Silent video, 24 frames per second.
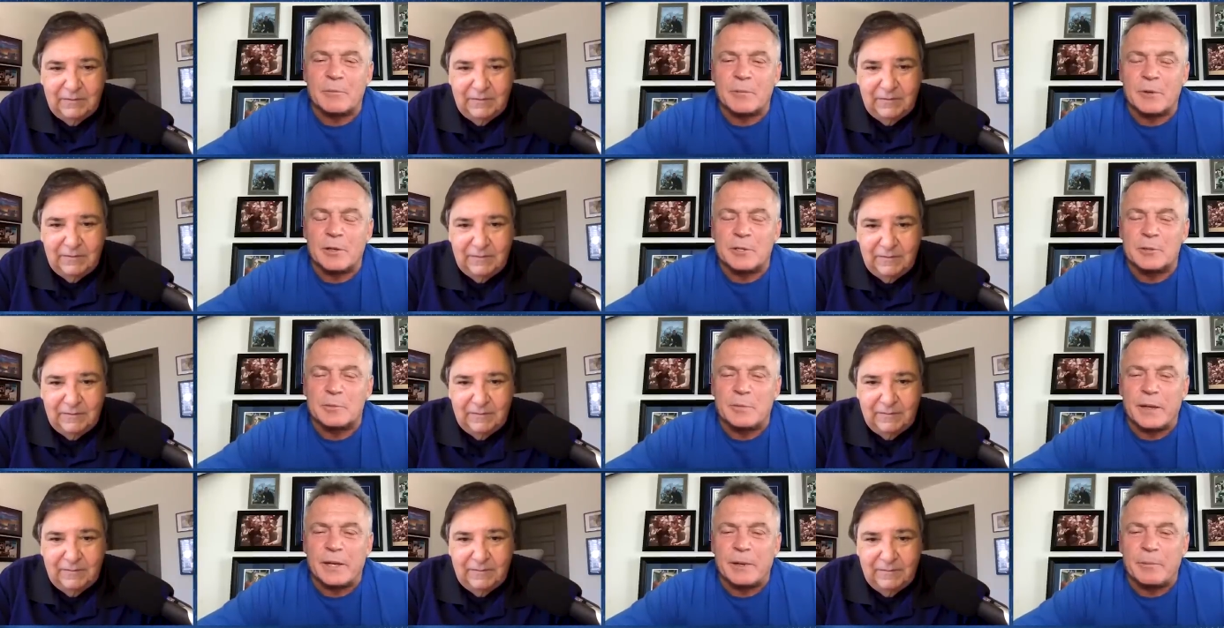Speaker 1: some of
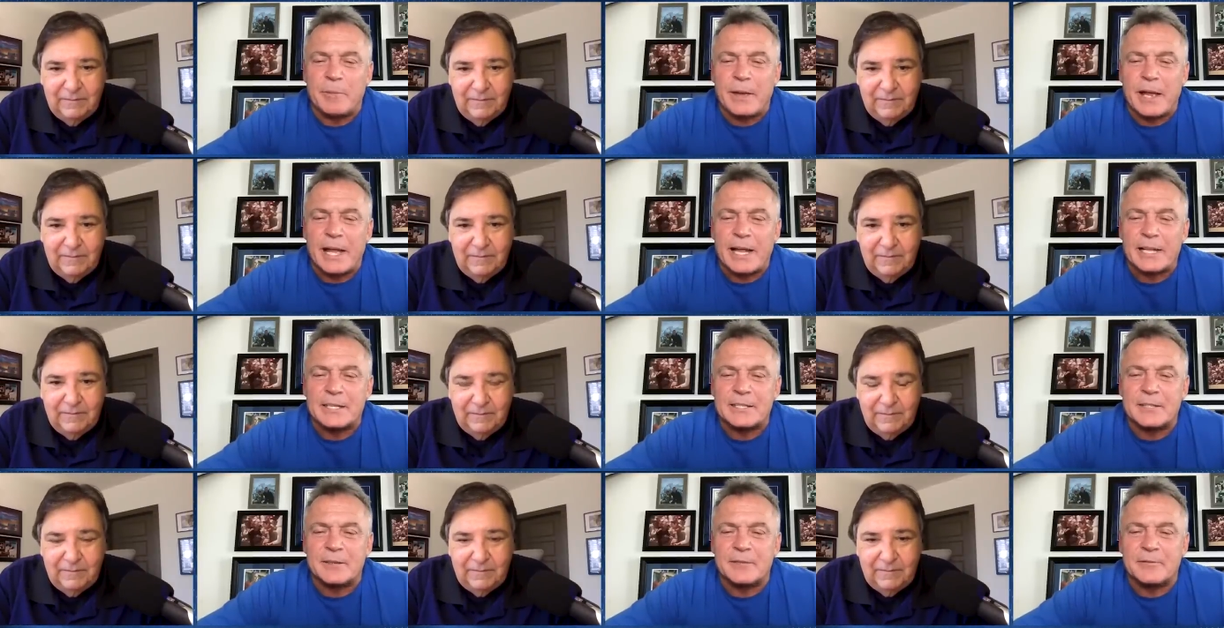those big
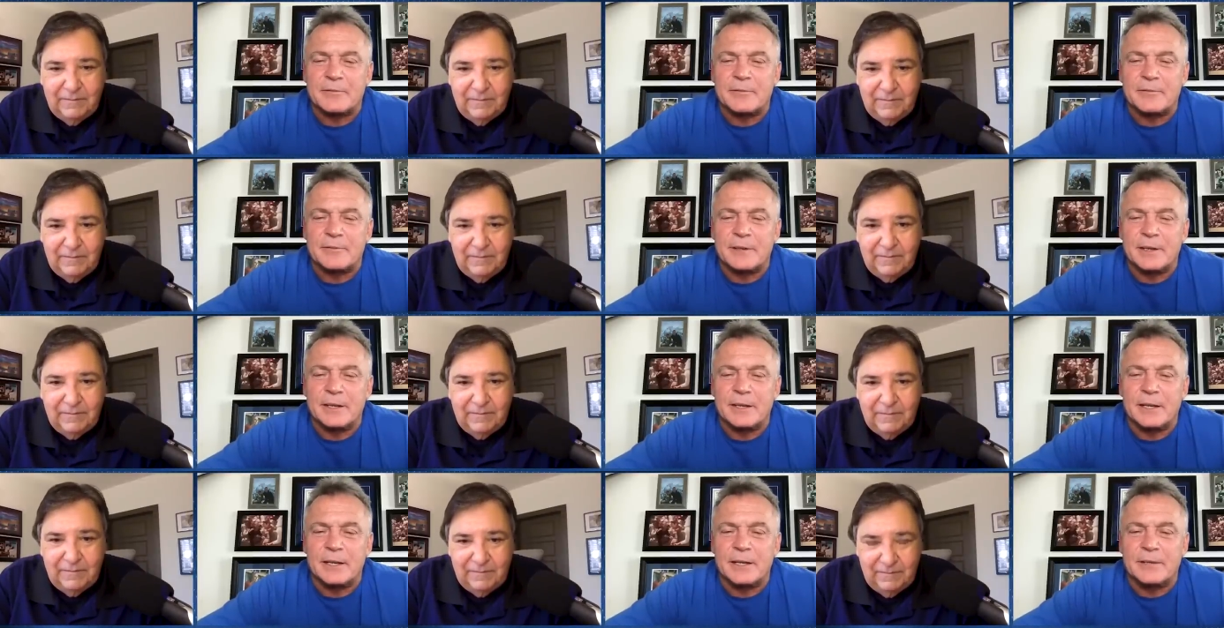bats of
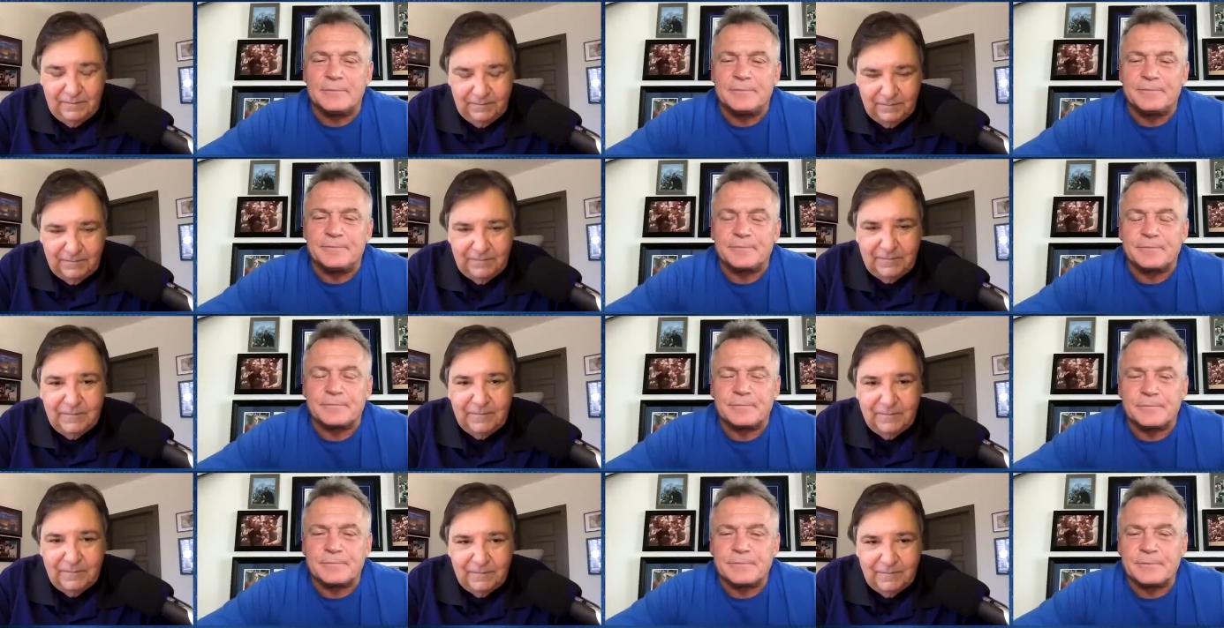uh,
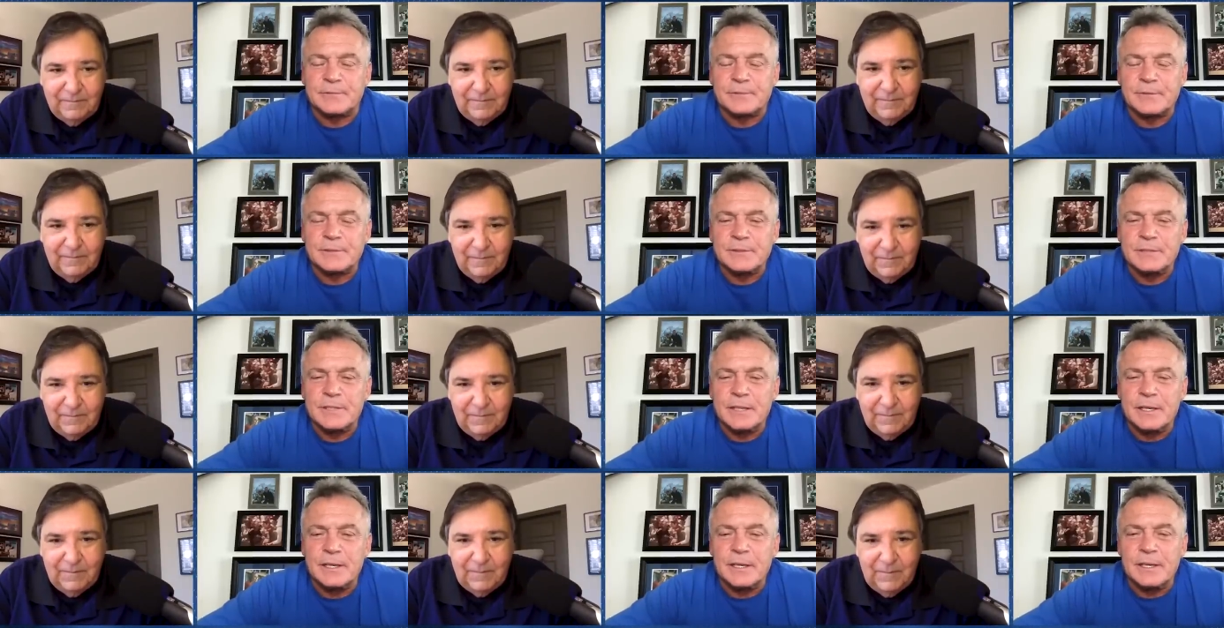
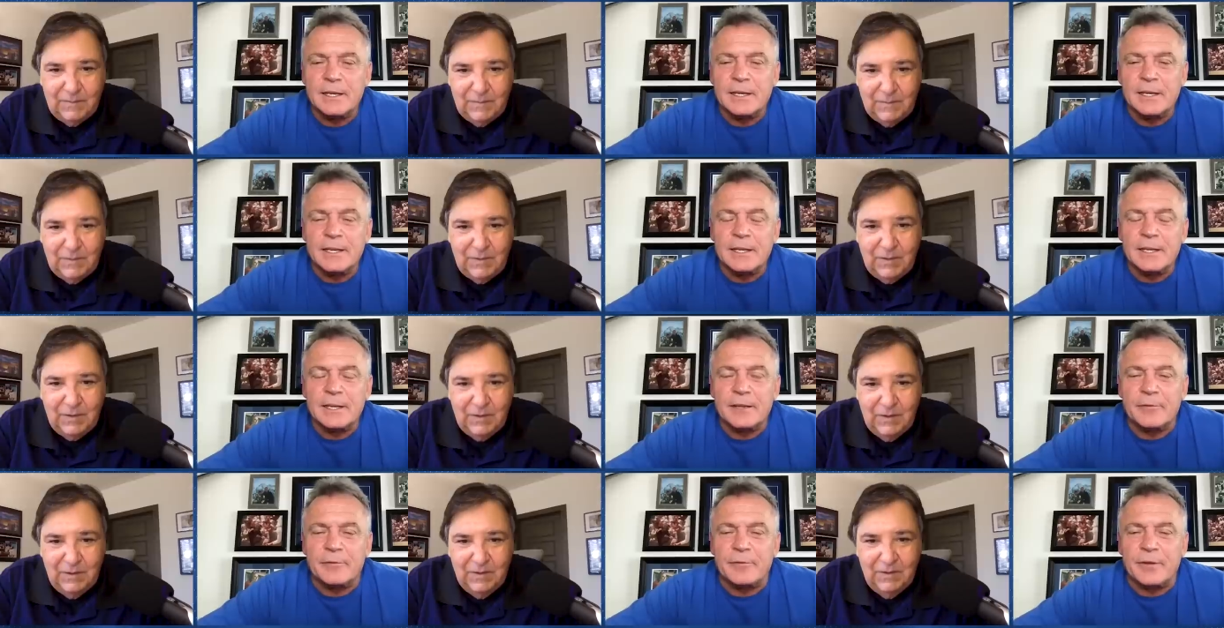
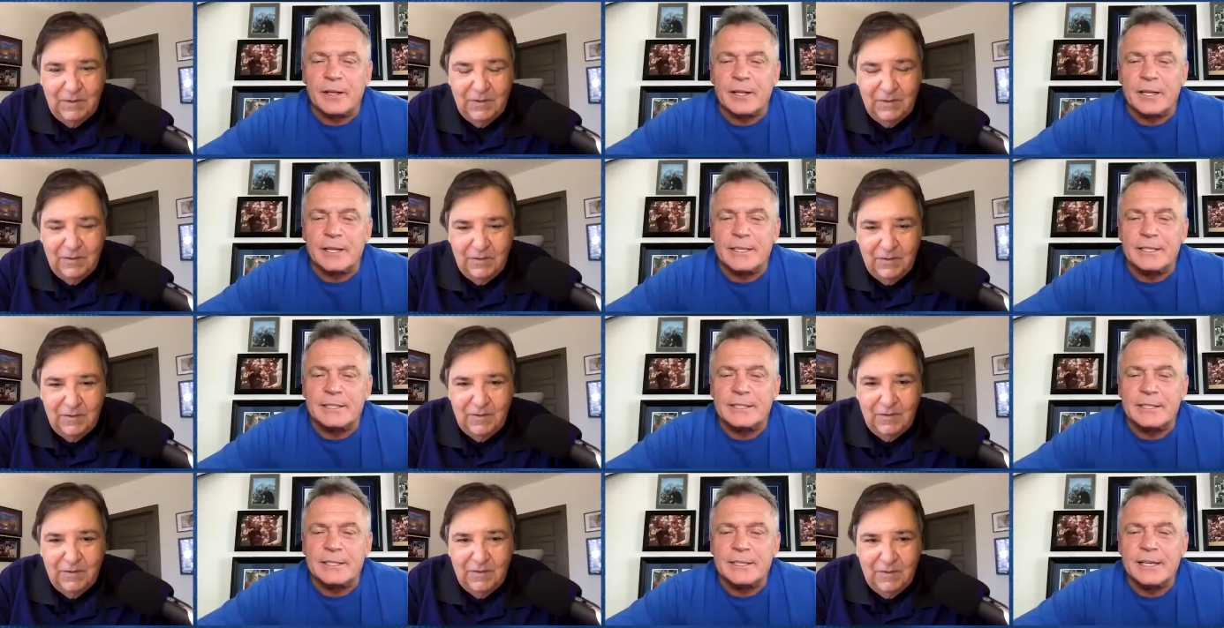the
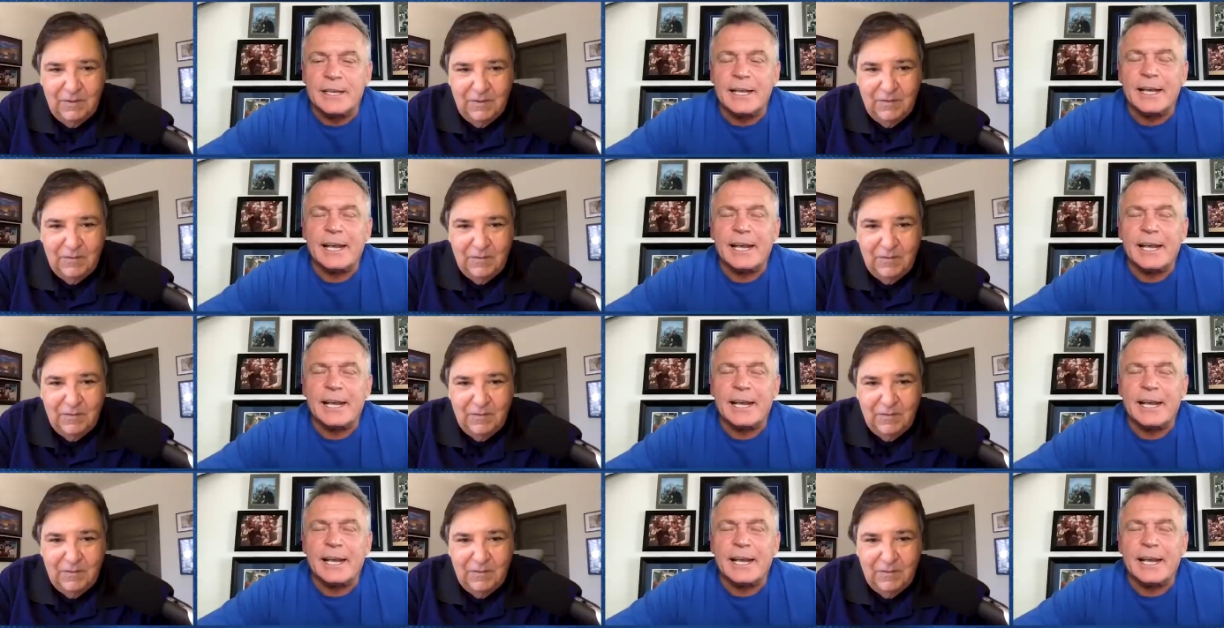Phillies,